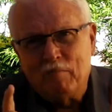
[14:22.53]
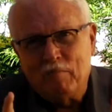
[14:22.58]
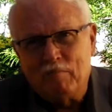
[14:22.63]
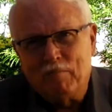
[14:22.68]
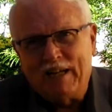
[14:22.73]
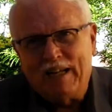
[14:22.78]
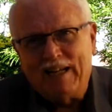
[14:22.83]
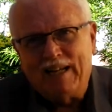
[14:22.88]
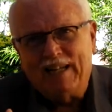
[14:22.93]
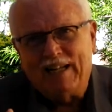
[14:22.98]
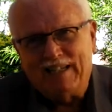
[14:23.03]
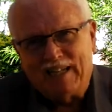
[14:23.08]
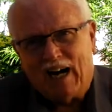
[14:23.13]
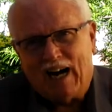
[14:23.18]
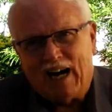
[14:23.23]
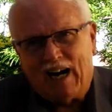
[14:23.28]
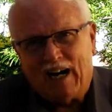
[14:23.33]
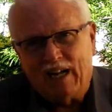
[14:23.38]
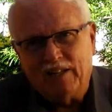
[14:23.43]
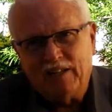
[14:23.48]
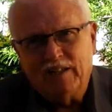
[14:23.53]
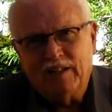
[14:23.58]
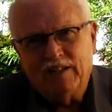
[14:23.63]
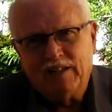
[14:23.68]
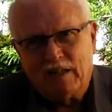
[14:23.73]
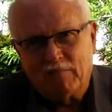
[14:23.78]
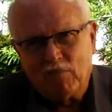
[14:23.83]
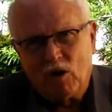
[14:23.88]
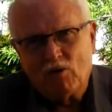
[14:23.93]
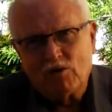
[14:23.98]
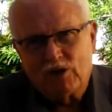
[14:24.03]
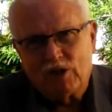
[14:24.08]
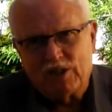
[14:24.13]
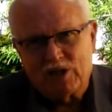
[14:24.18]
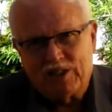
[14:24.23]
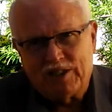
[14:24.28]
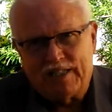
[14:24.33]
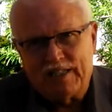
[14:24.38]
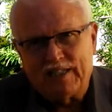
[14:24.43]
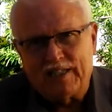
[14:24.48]
be God. Now, Moses
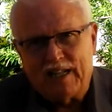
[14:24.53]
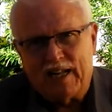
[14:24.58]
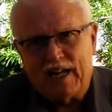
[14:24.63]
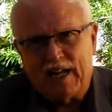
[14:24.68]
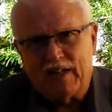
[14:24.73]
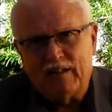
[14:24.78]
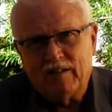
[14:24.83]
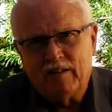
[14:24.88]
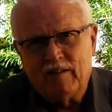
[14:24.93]
did that,